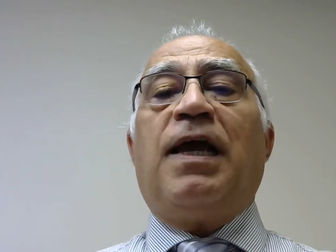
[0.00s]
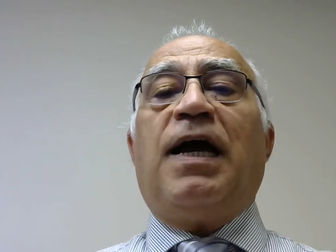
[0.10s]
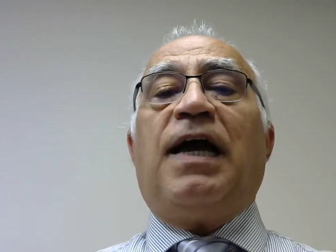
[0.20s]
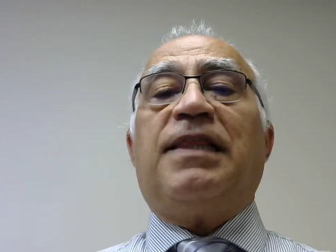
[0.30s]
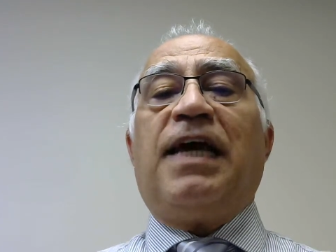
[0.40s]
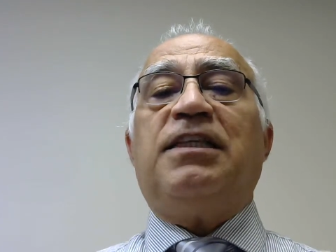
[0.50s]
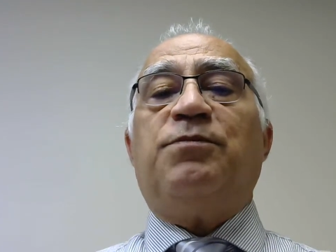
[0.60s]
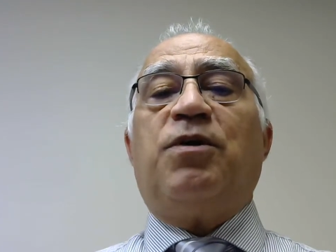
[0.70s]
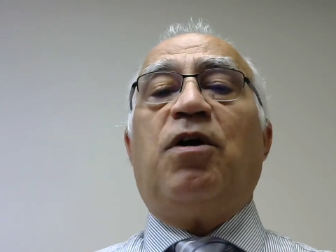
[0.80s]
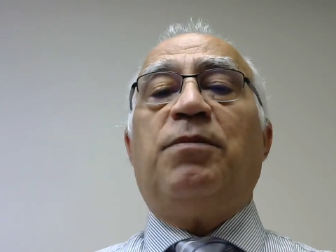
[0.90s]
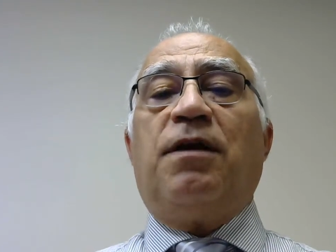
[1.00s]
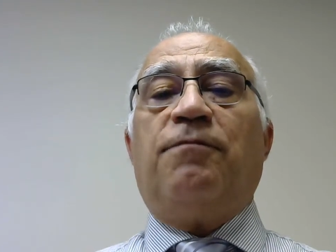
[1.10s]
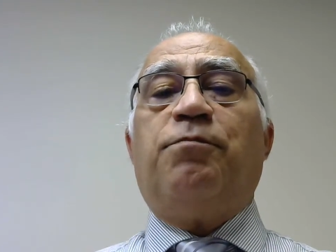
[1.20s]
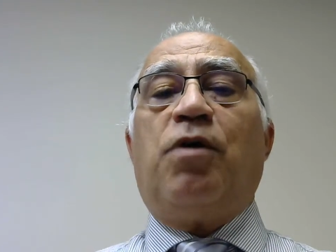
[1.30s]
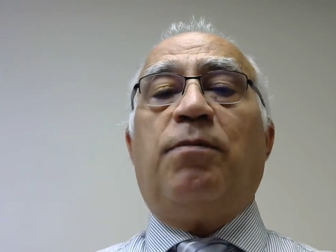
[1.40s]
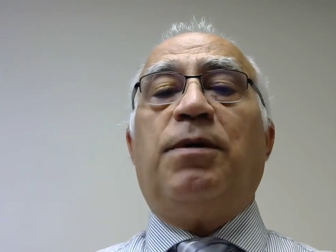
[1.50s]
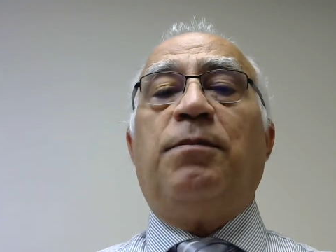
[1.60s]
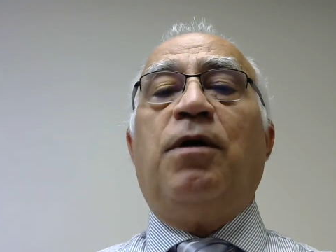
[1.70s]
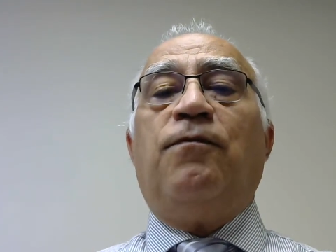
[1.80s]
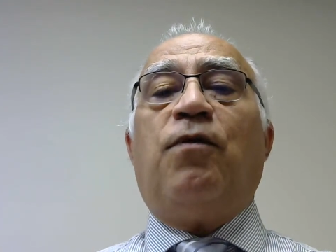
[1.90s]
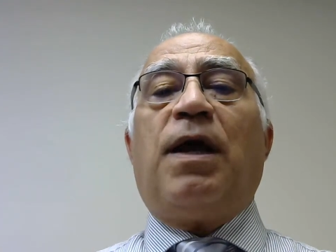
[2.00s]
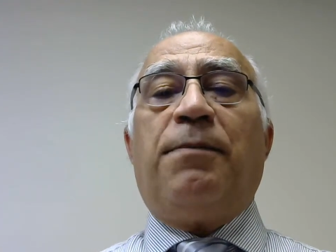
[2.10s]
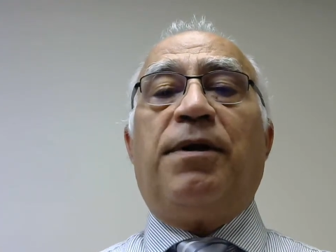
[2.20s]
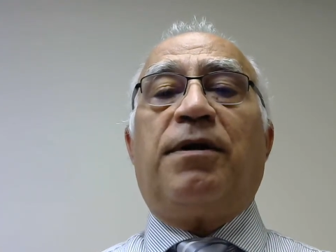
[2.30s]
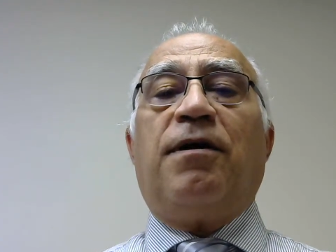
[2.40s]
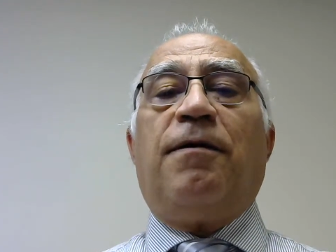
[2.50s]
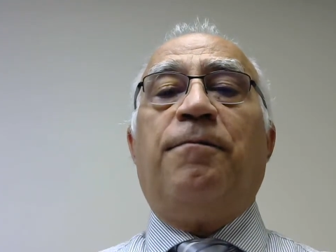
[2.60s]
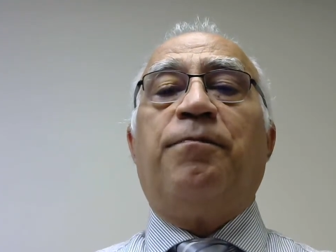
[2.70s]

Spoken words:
And that is becoming a problem for America.